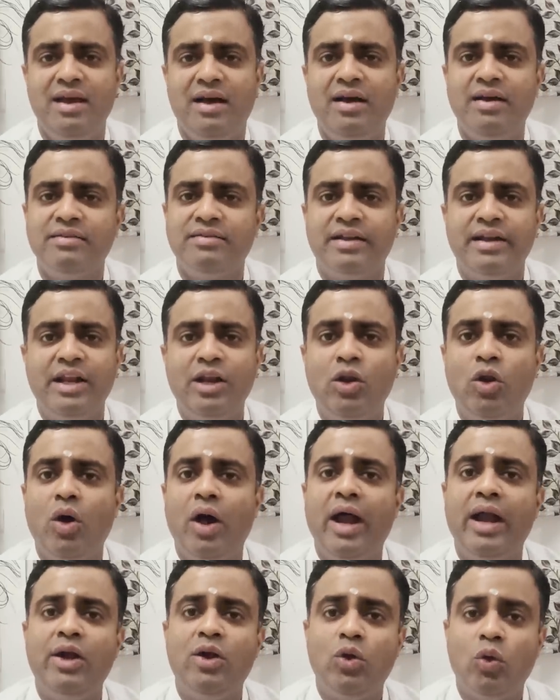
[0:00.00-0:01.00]
her son-in-law
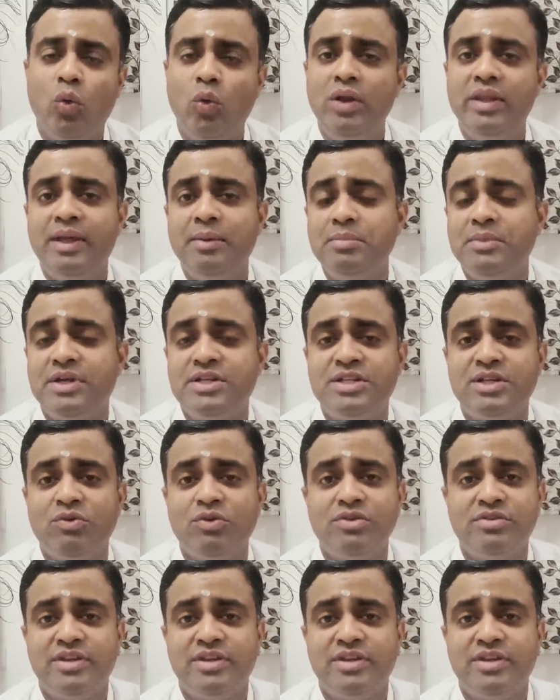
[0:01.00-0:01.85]
had told them that she was